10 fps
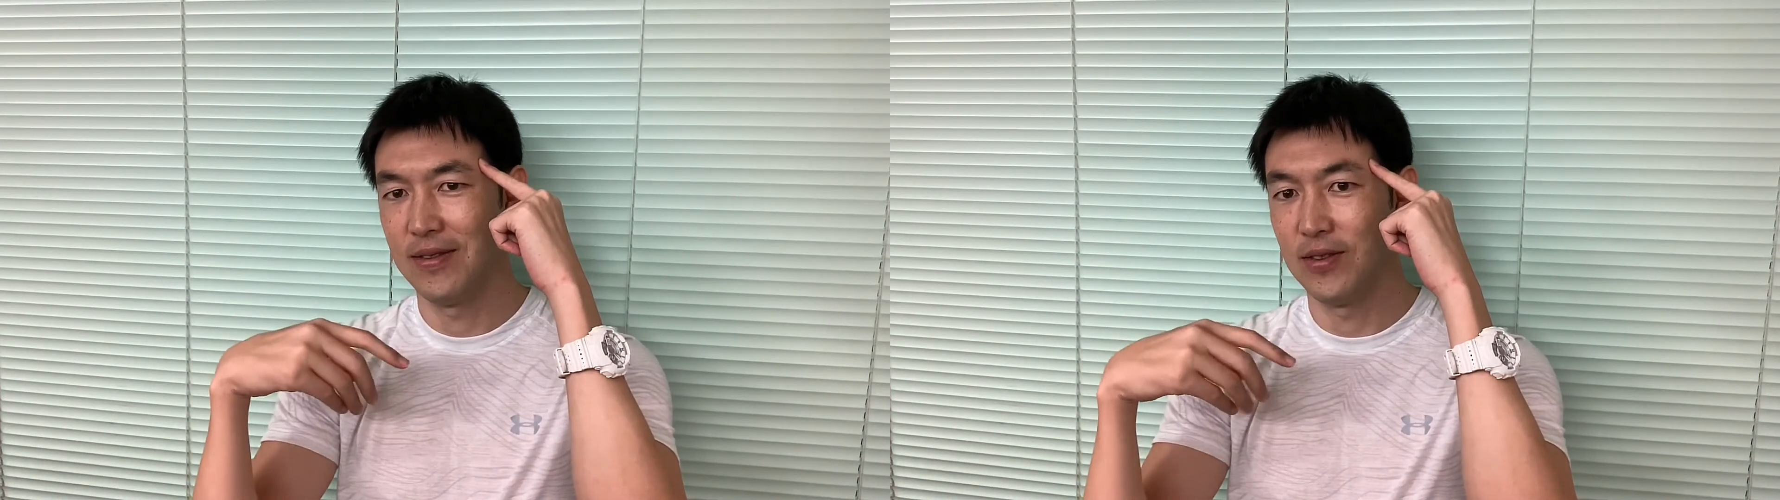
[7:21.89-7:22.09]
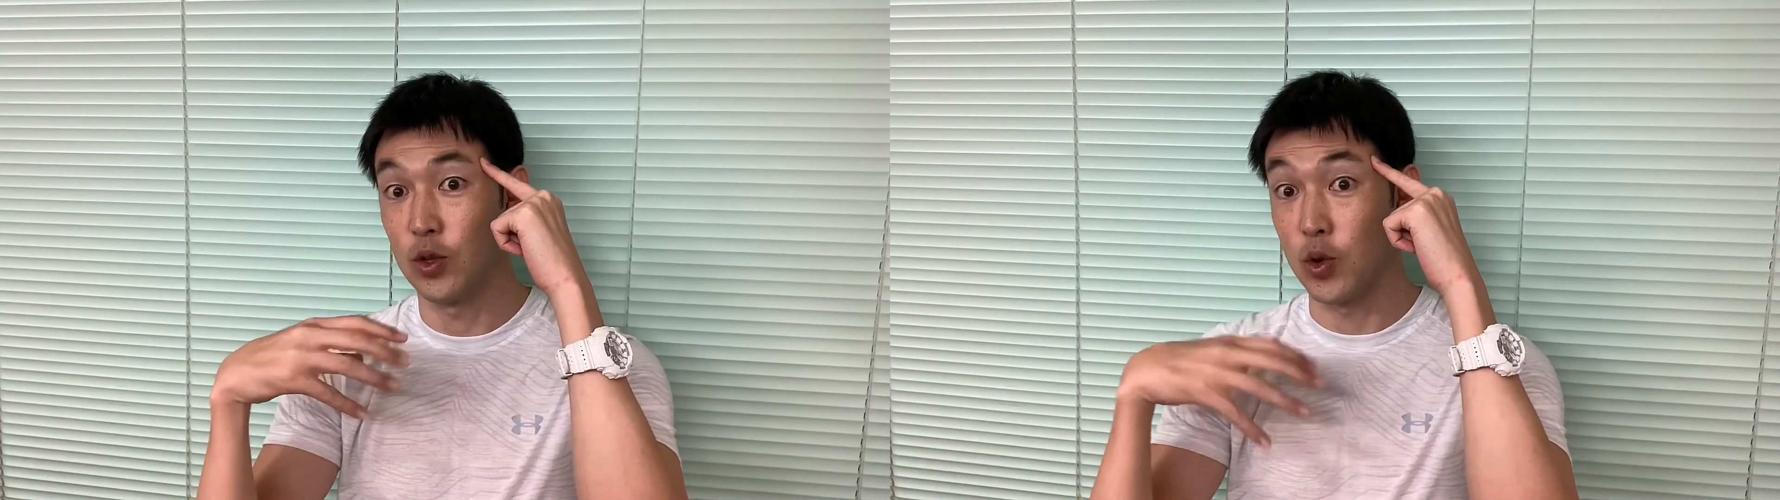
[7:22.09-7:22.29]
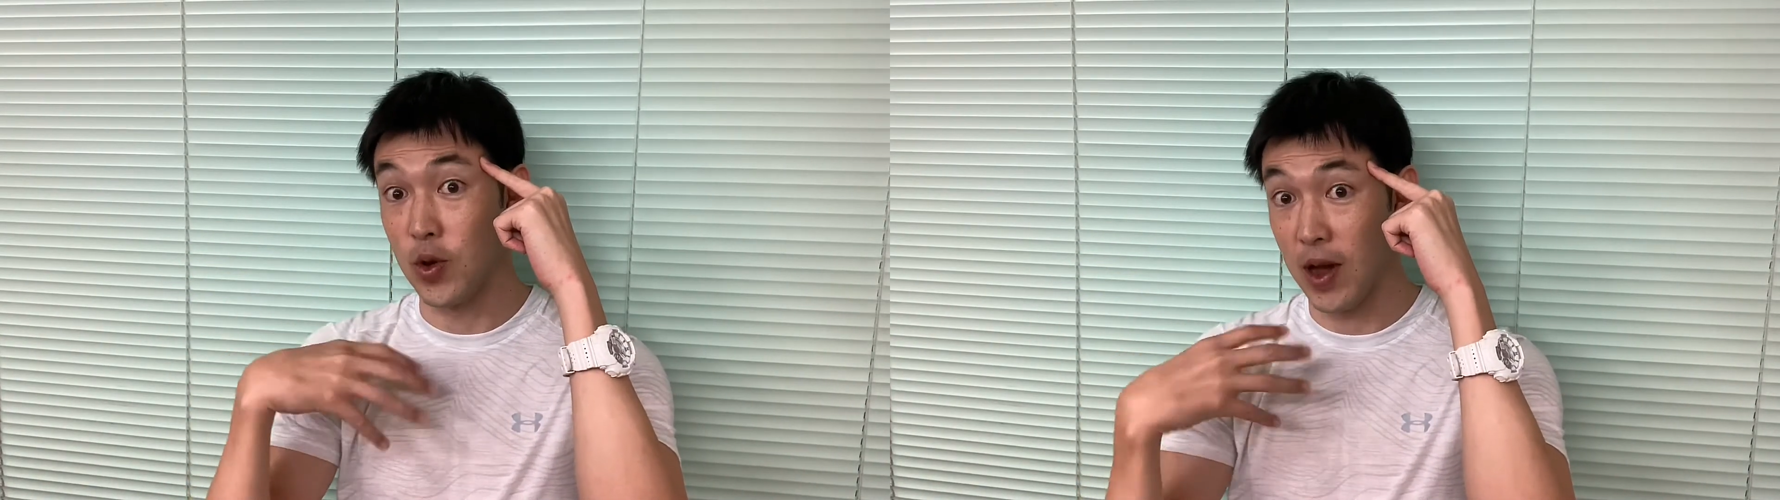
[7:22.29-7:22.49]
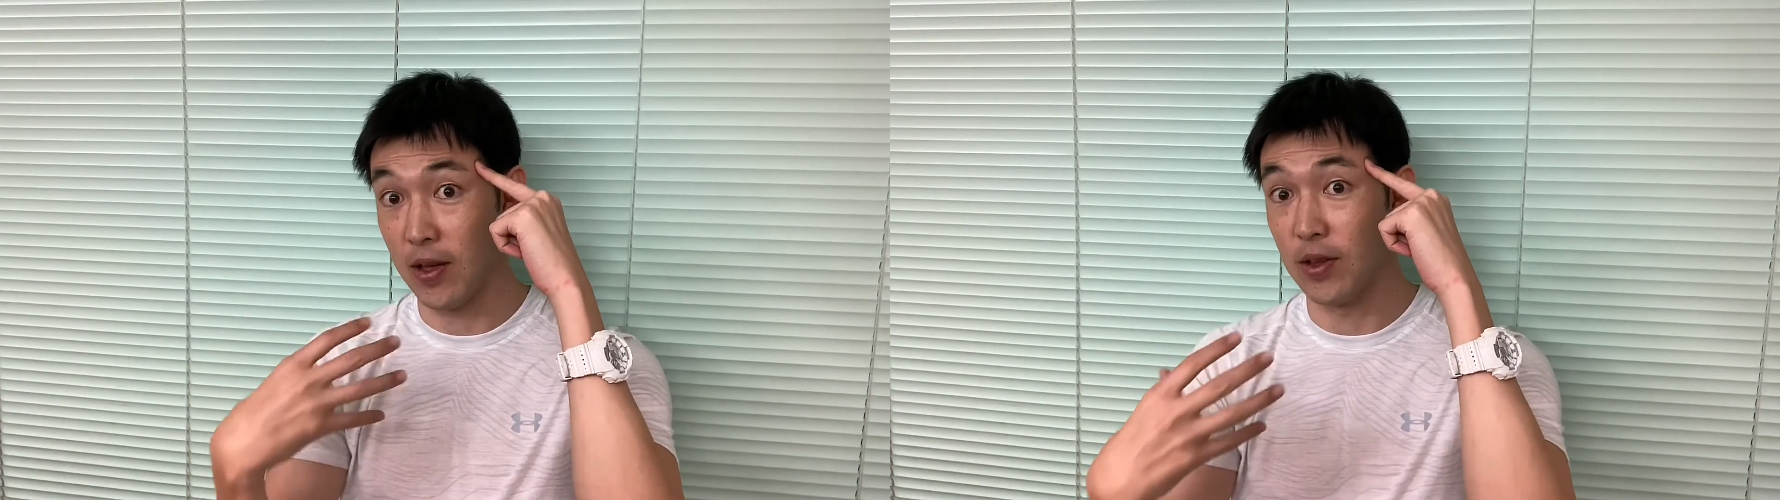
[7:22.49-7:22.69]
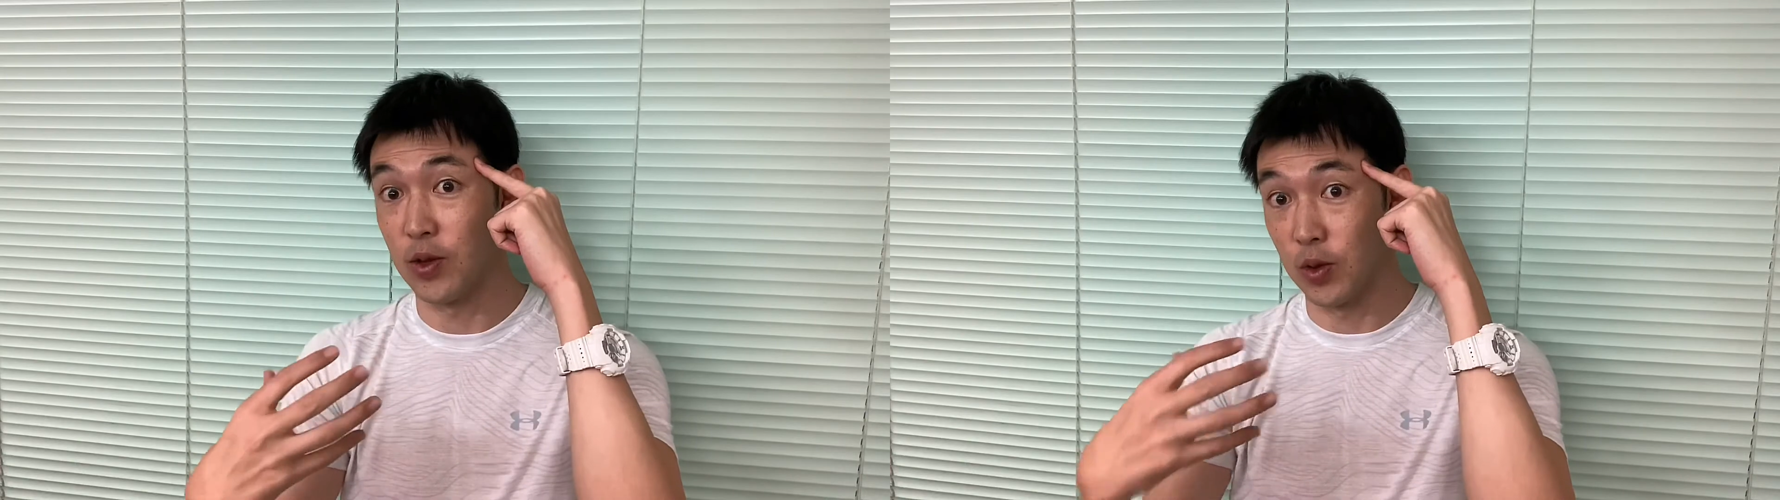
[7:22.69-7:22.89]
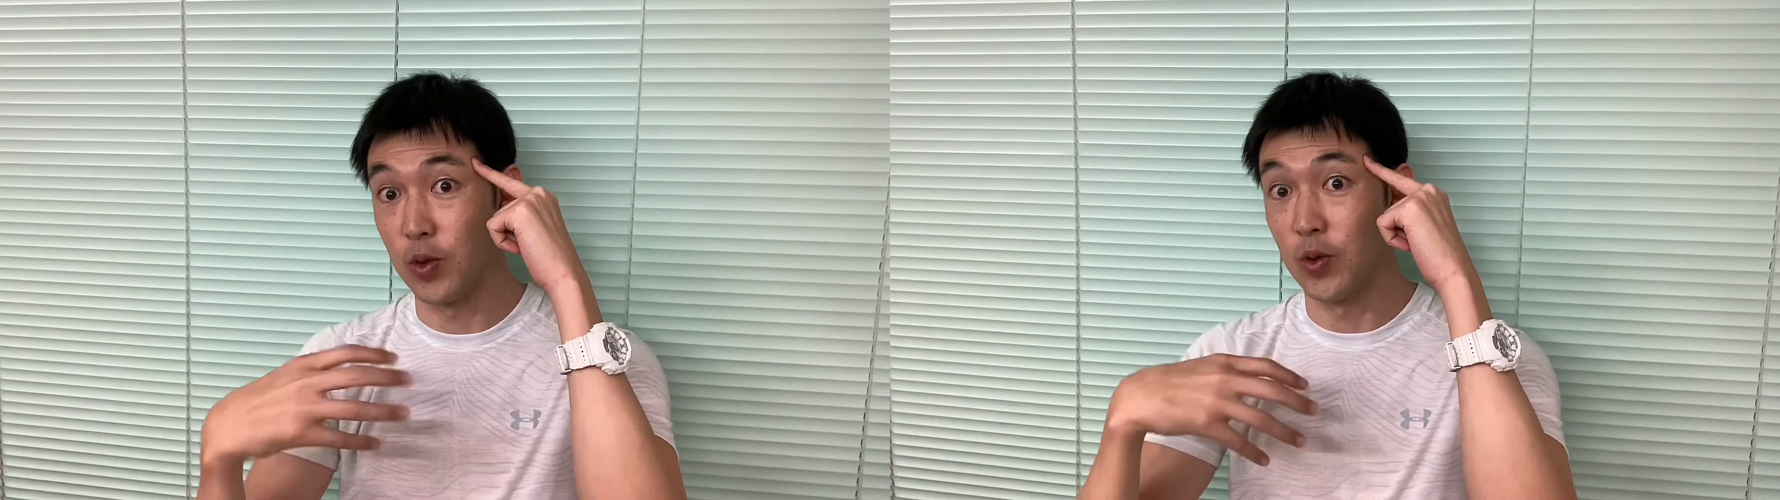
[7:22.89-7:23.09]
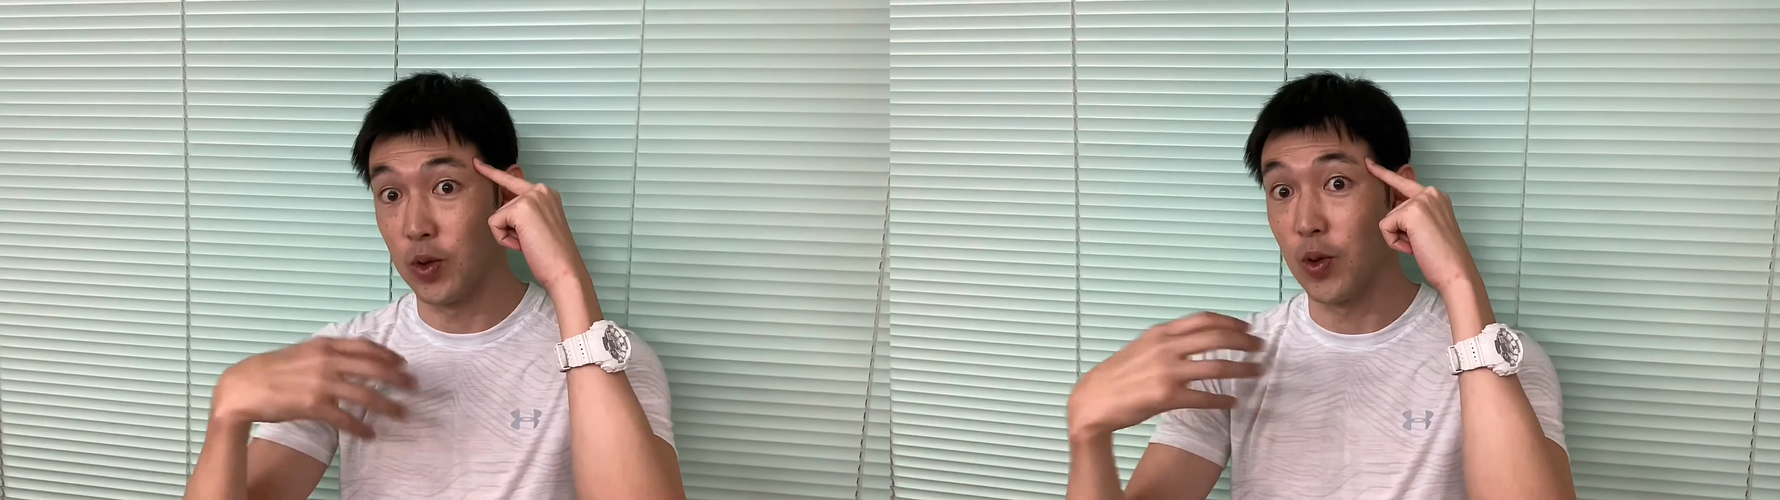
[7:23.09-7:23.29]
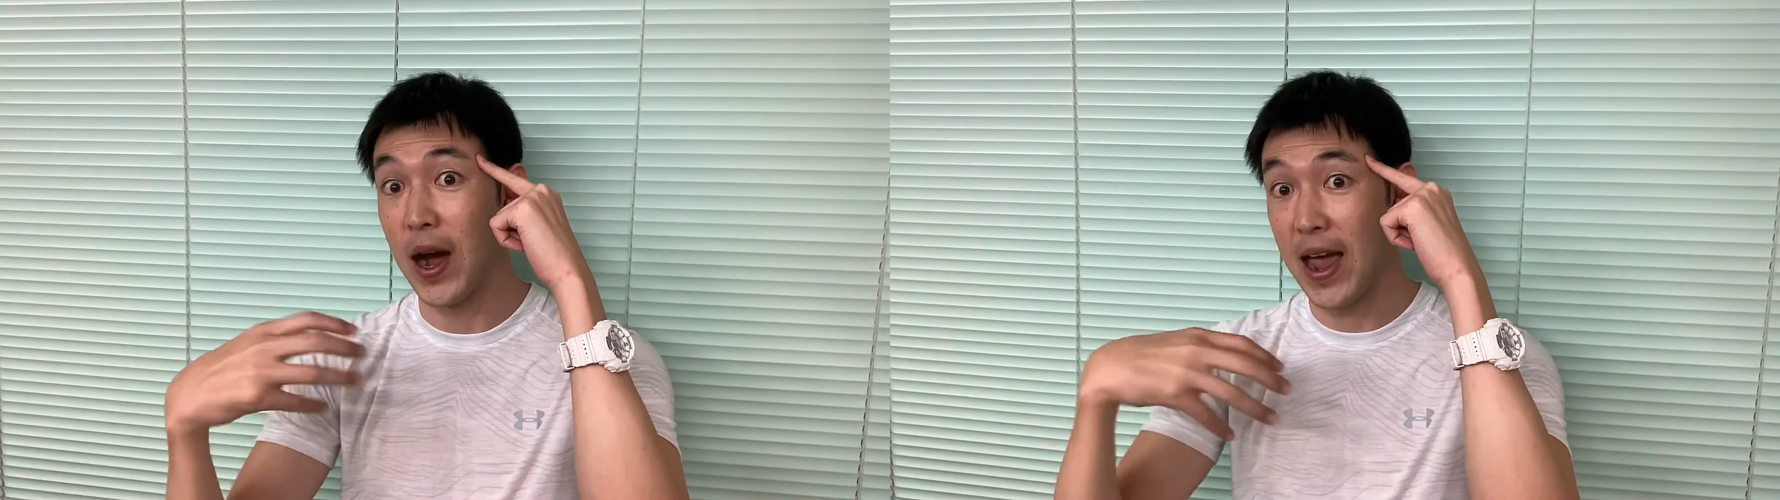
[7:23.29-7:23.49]
do
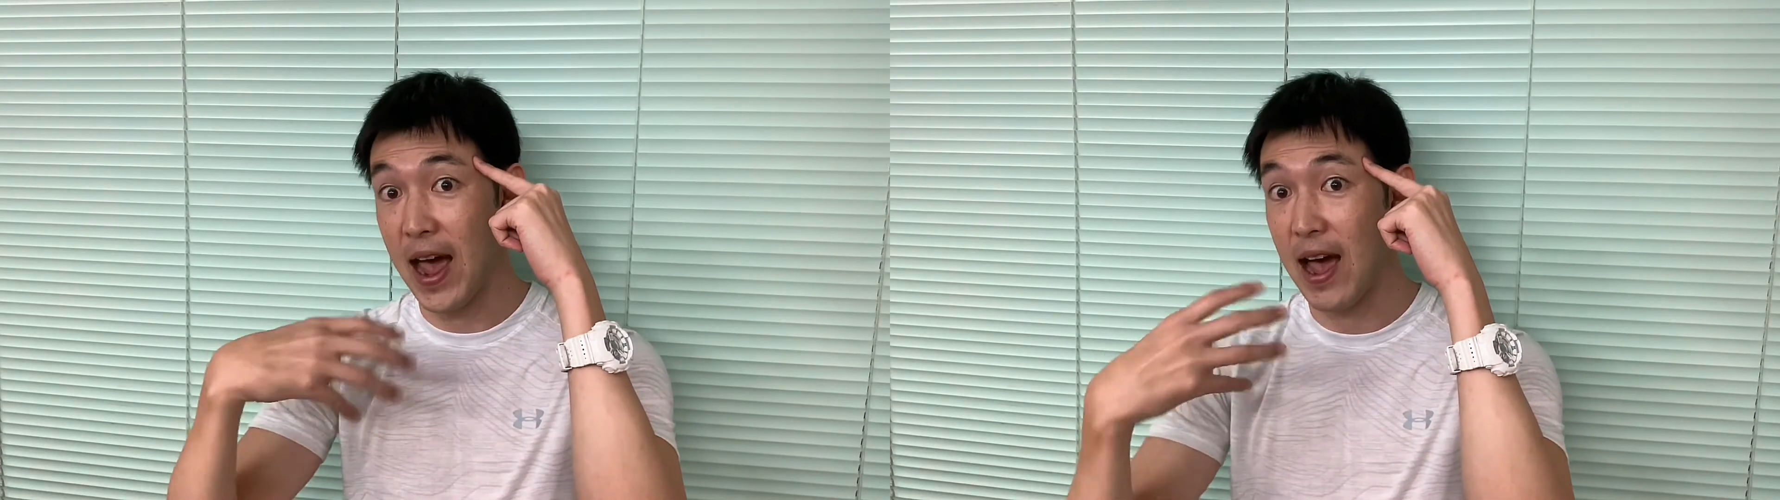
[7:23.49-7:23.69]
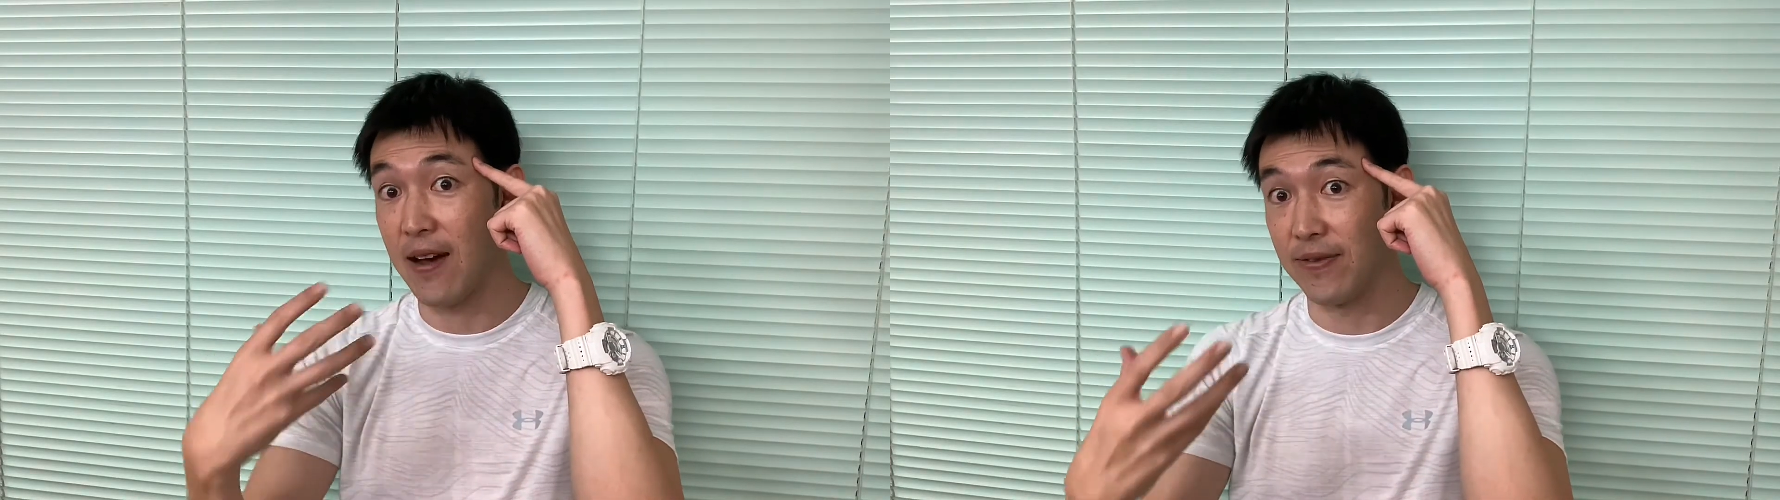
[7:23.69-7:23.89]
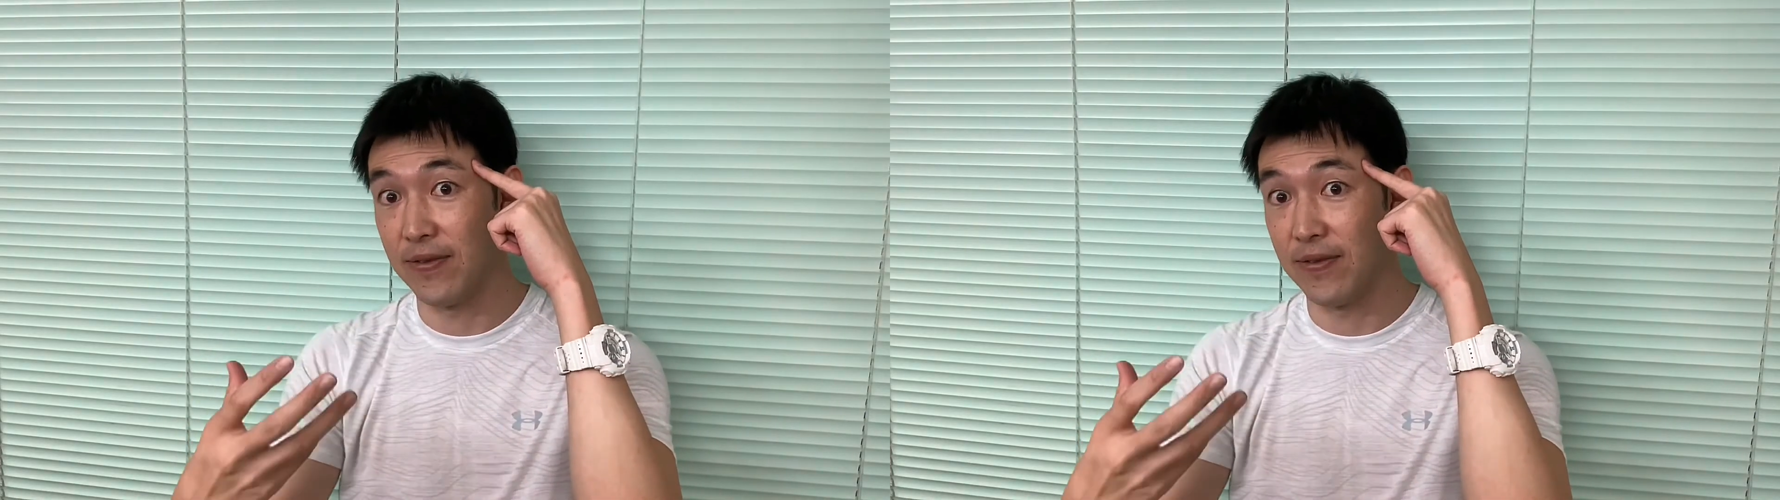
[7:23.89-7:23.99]
I have